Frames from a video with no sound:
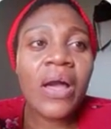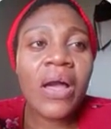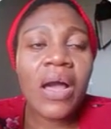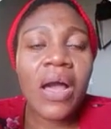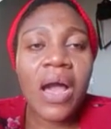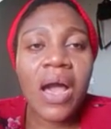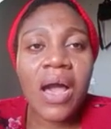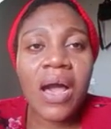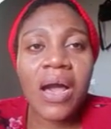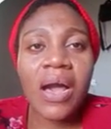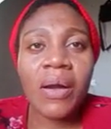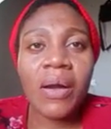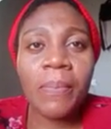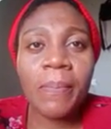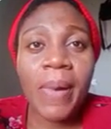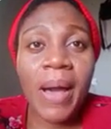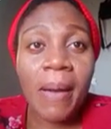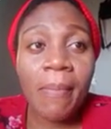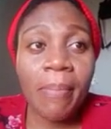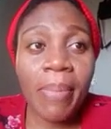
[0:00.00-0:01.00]

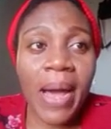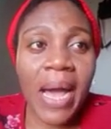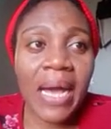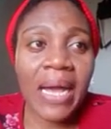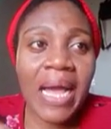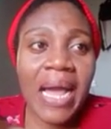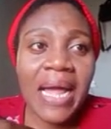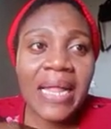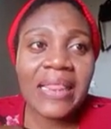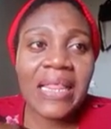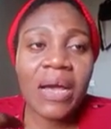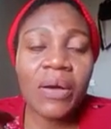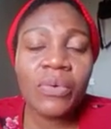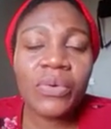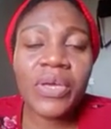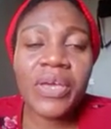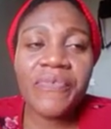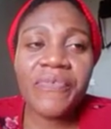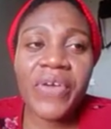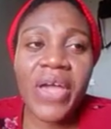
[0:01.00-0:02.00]
per bag, and that will
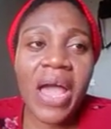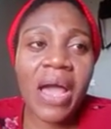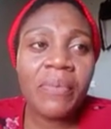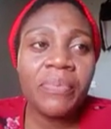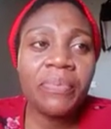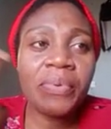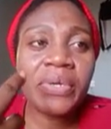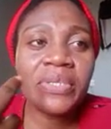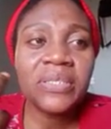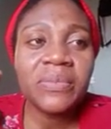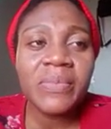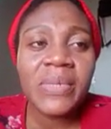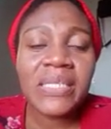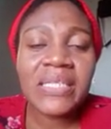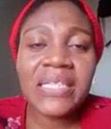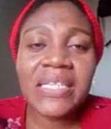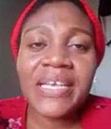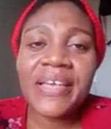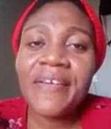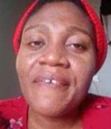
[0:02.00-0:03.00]
give you
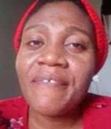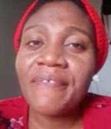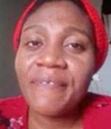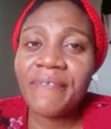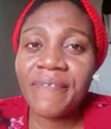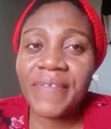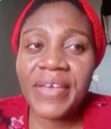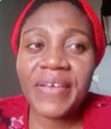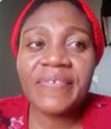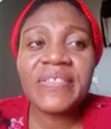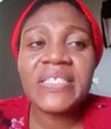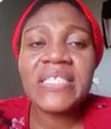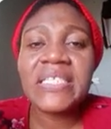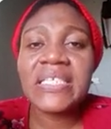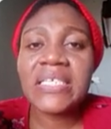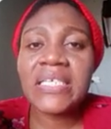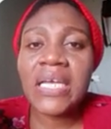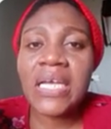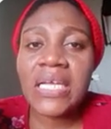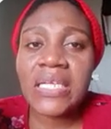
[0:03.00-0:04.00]
approximately
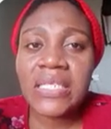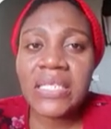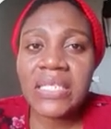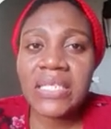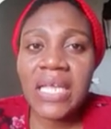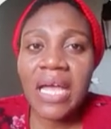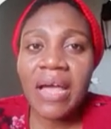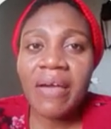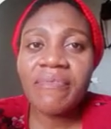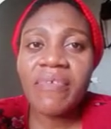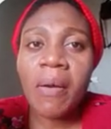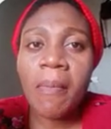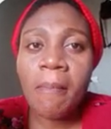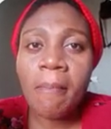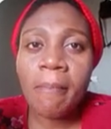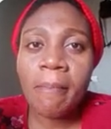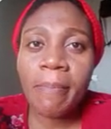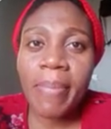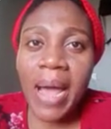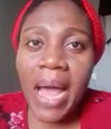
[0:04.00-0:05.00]

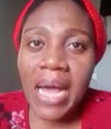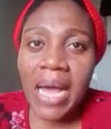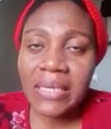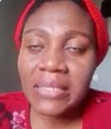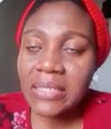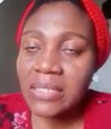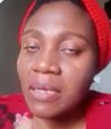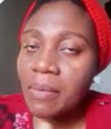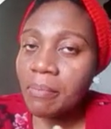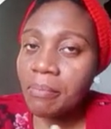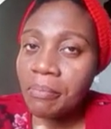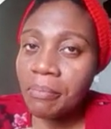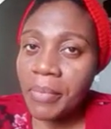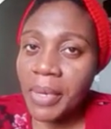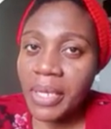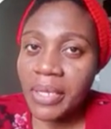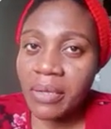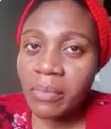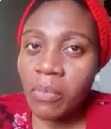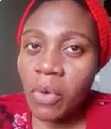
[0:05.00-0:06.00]
57 bags
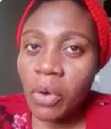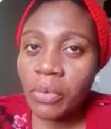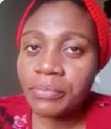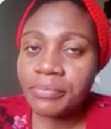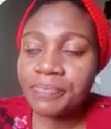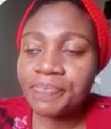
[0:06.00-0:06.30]
minimum.